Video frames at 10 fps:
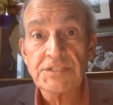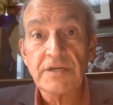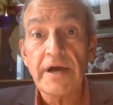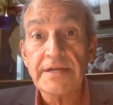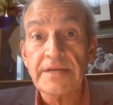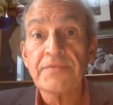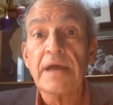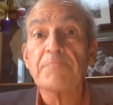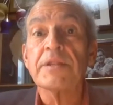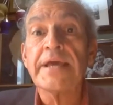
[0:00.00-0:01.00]
side in
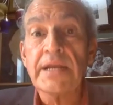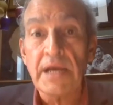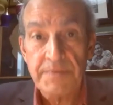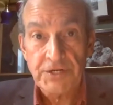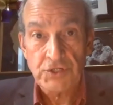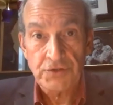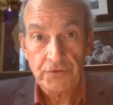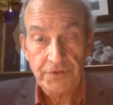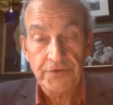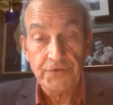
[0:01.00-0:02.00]
that plane I mentioned
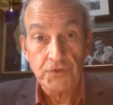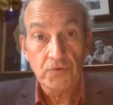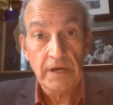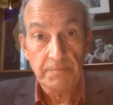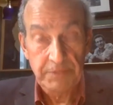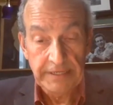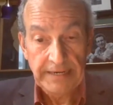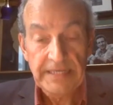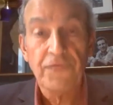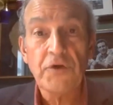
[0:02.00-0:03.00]
earlier, the Douai
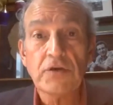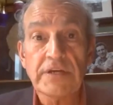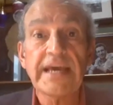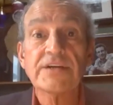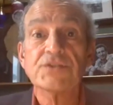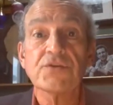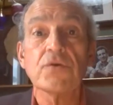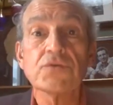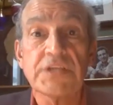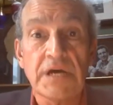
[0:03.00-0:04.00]
plane. If we could get to
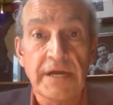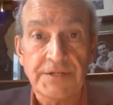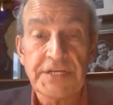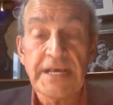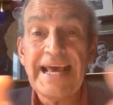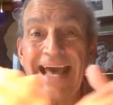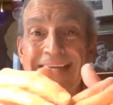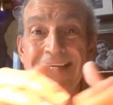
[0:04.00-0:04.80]
those guns and